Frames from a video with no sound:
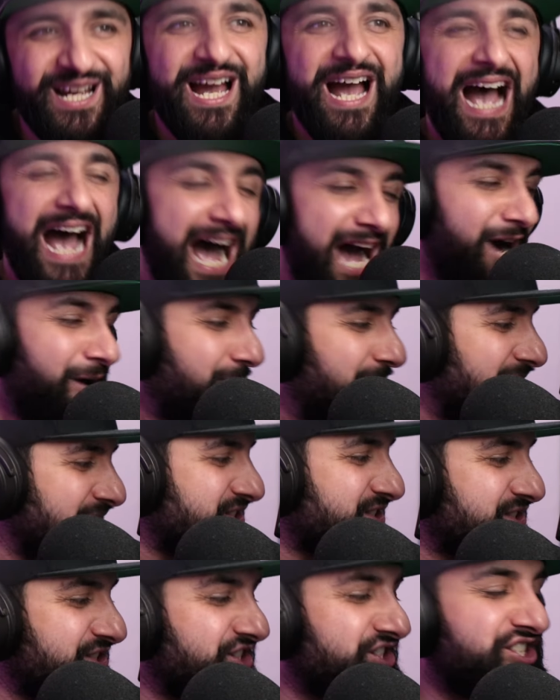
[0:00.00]
How
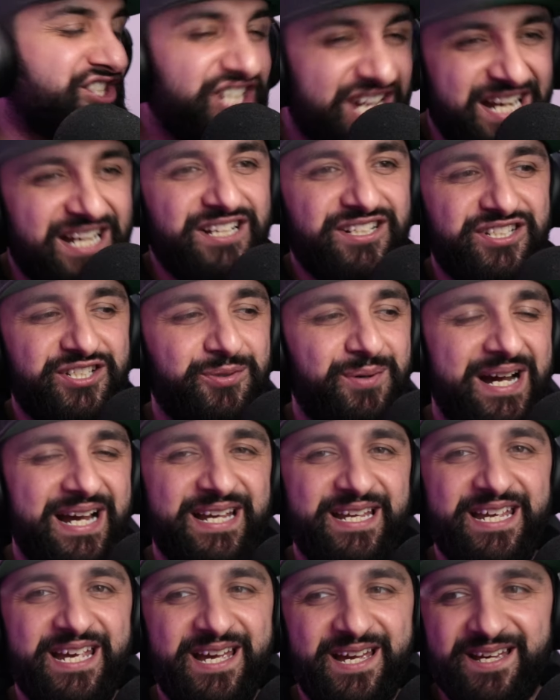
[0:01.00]
much shit do I
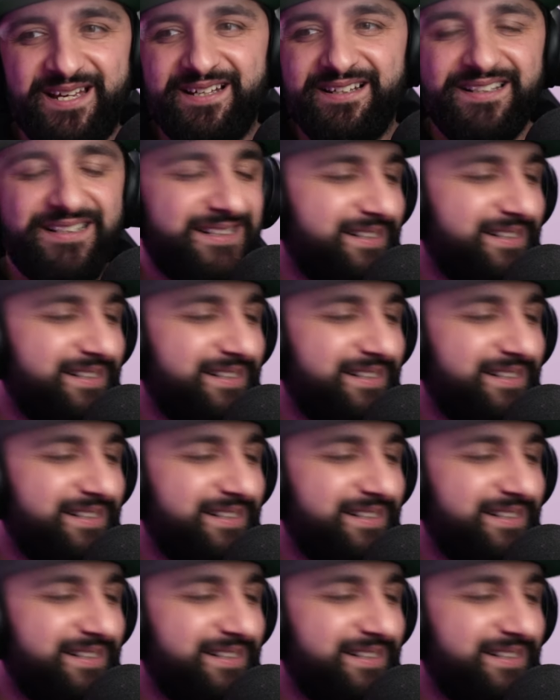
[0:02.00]
get?